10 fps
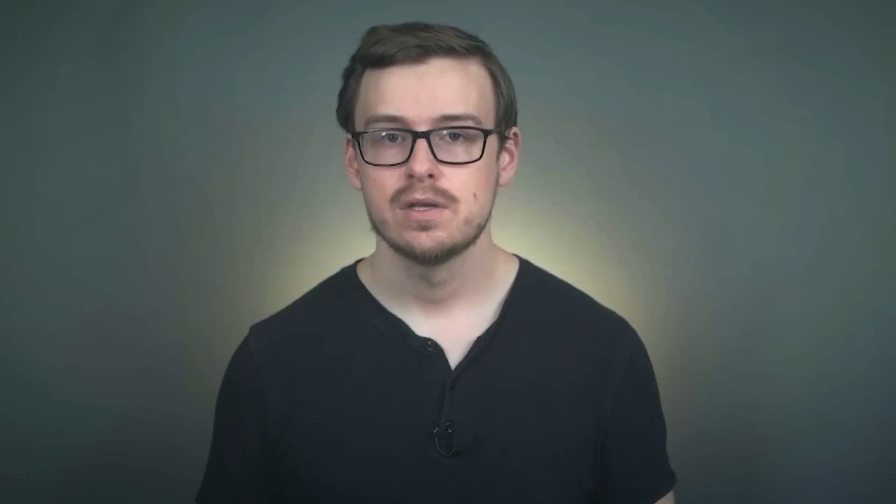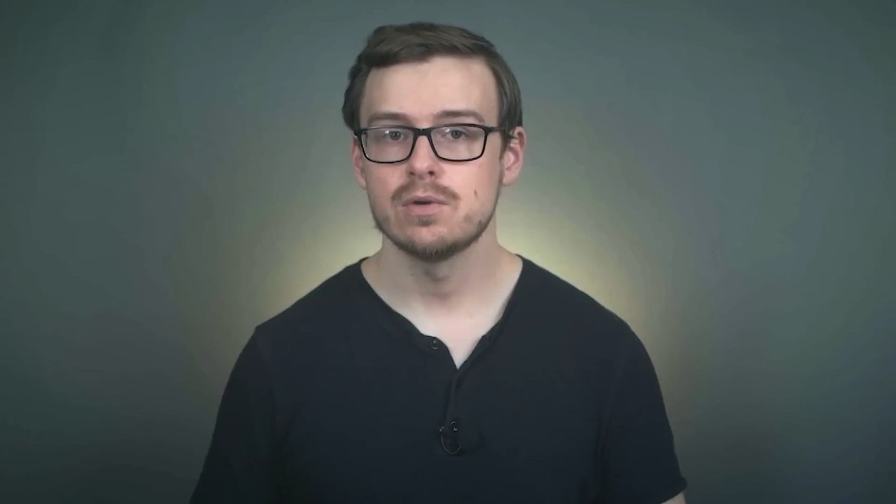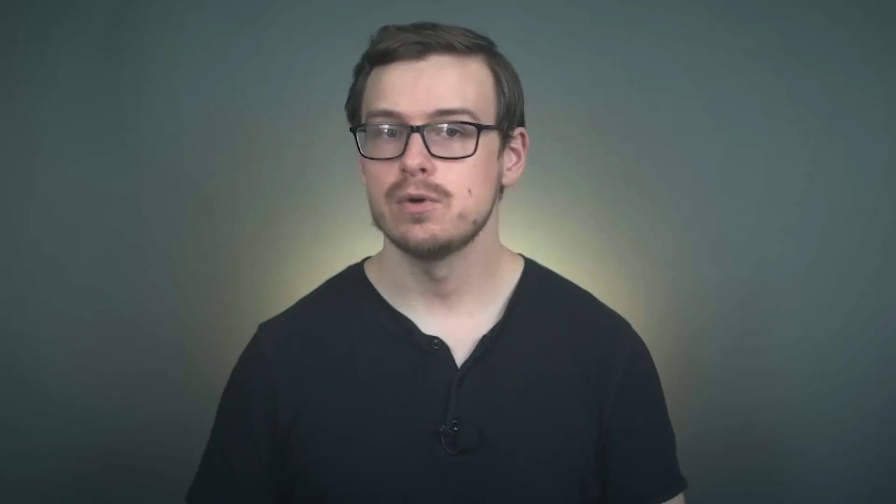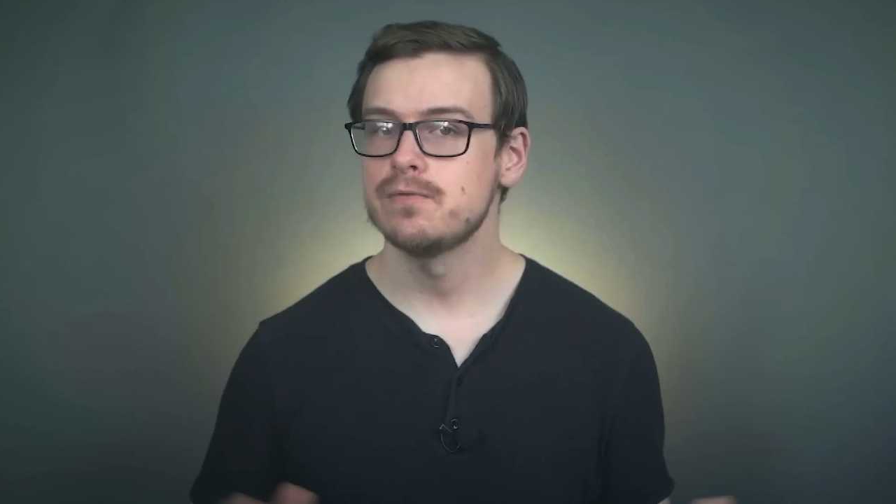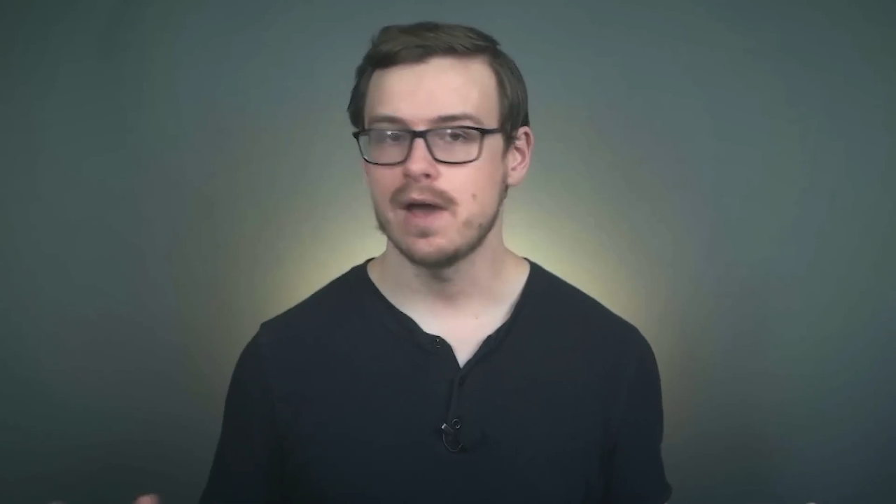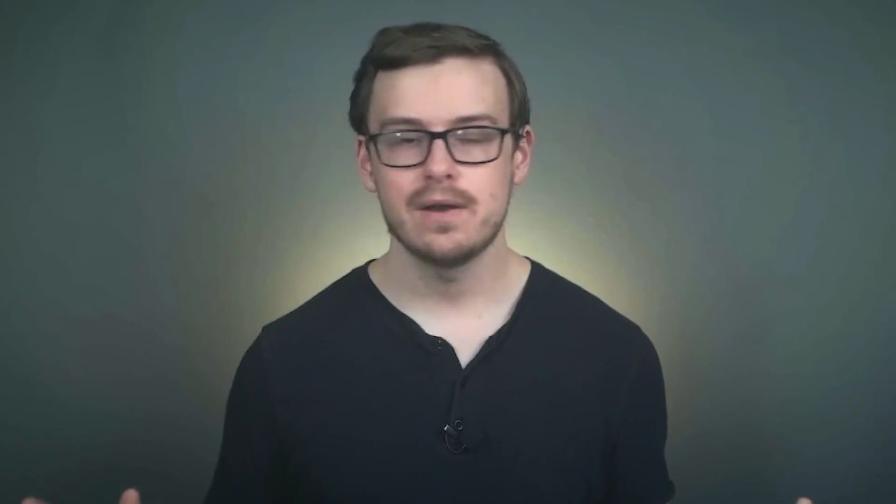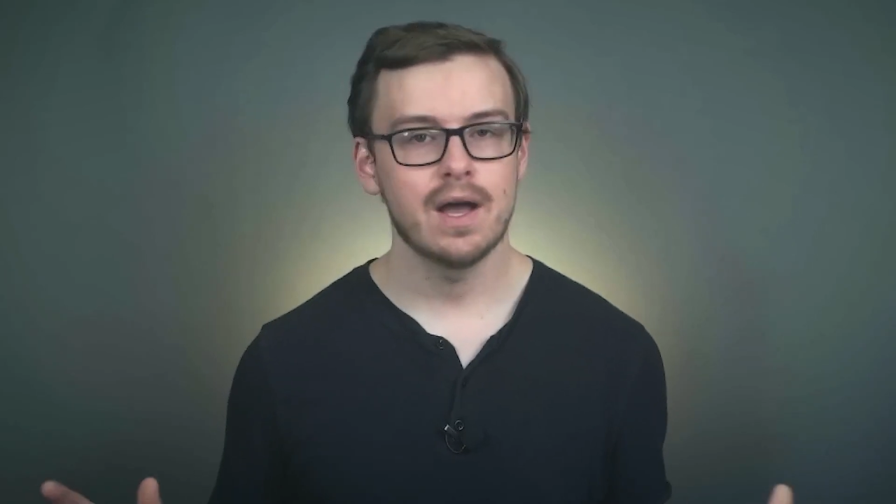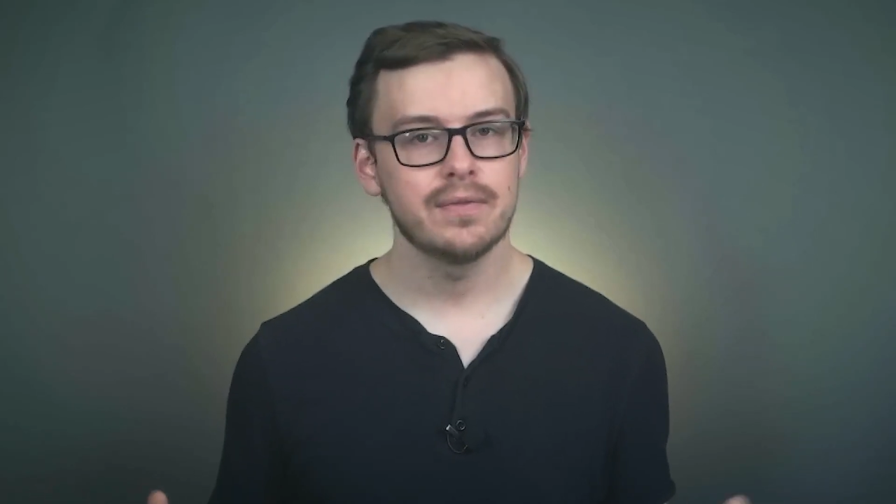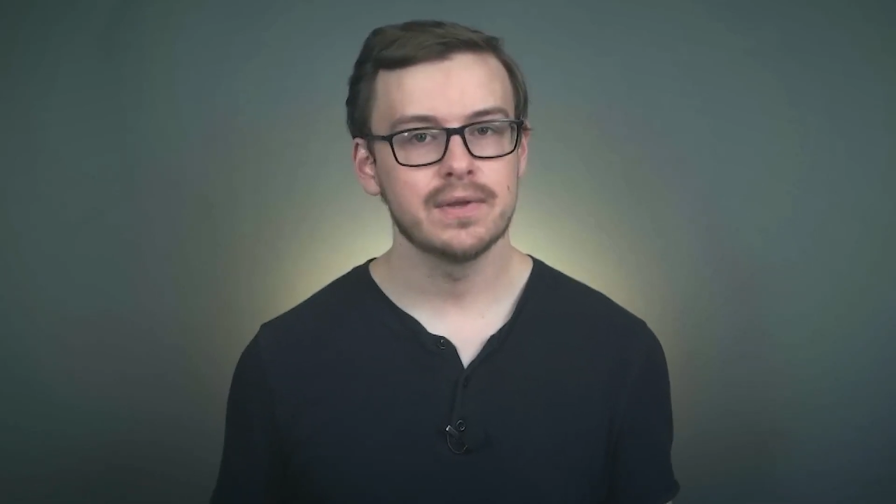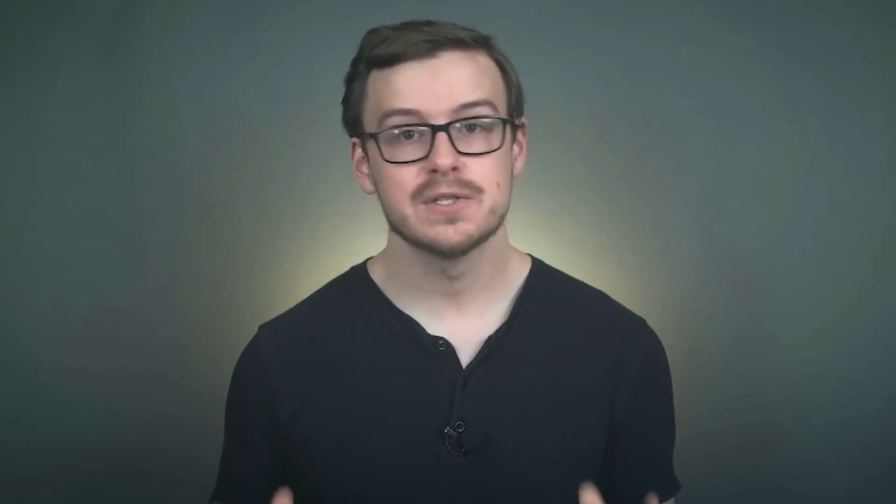So we found
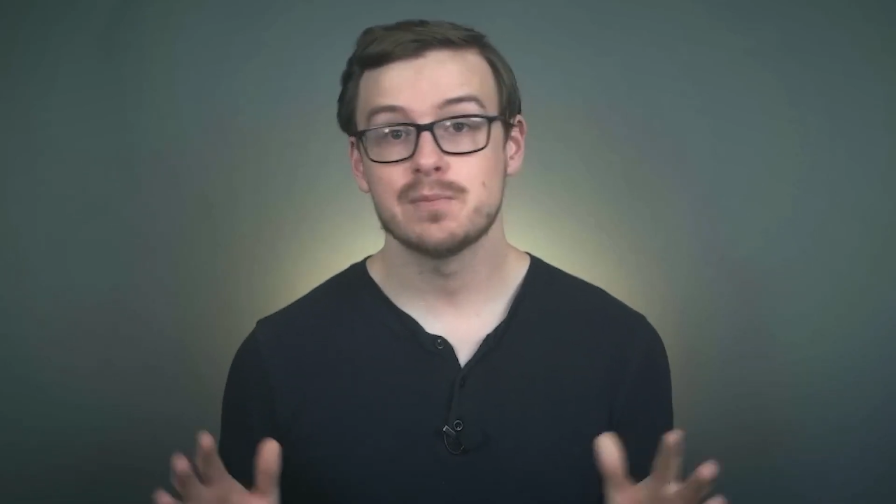out that it's